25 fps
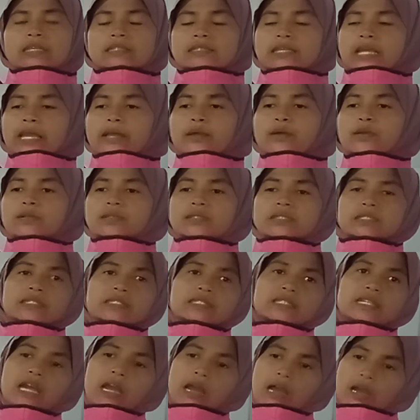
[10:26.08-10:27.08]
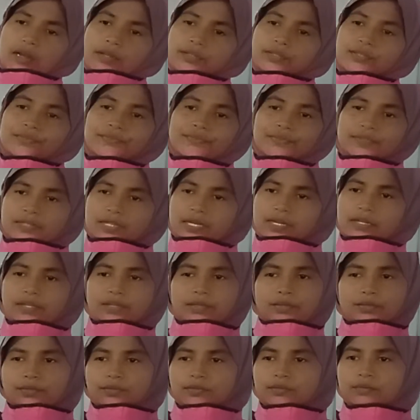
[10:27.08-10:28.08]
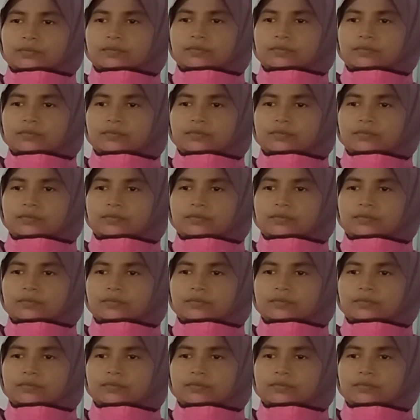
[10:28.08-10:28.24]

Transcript: Psychology is the art of study, no?